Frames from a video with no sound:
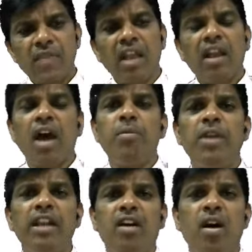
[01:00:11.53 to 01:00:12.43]

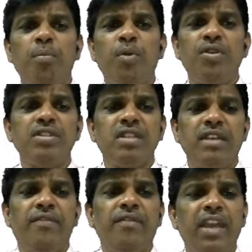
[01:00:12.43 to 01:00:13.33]
carbonyl compounds,
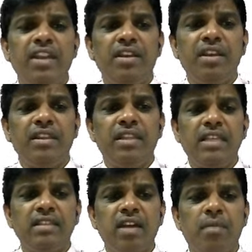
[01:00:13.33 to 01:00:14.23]
where
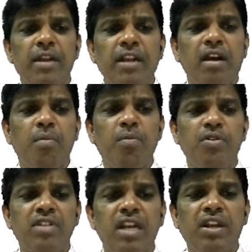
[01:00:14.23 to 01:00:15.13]
these carbonyl
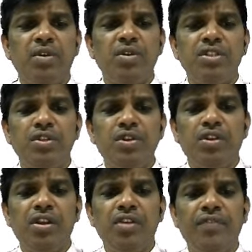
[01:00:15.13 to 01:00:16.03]
compounds undergoes
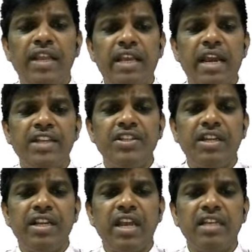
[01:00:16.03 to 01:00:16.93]
nucleophilic addition
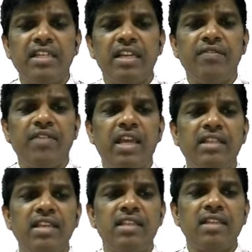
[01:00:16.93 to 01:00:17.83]
reaction, where
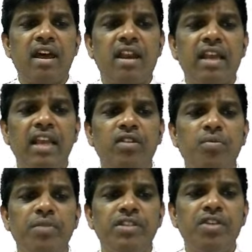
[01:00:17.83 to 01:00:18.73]
this alkyl group
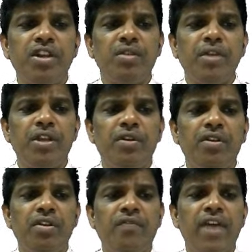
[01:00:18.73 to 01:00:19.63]
is going to be
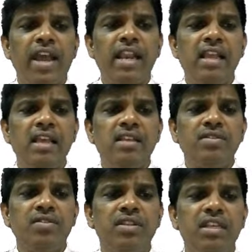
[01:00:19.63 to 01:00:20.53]
nucleophile.
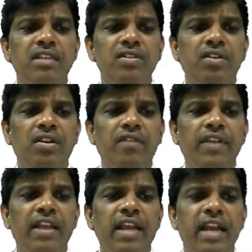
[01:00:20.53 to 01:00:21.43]
So this
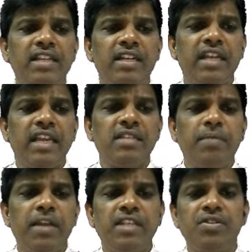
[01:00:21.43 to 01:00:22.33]
nucleophilic addition takes
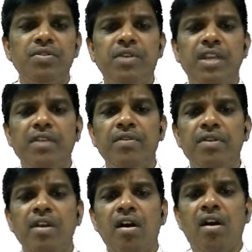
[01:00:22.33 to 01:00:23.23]
place to give
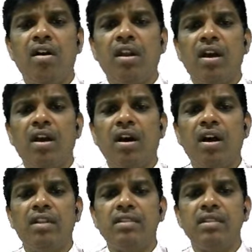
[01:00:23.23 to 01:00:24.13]

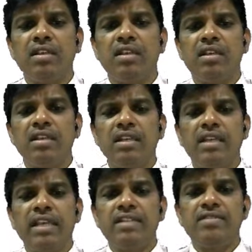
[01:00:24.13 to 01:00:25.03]
alcohols.
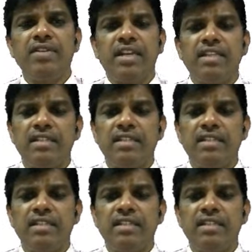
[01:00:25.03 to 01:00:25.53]
Yes students.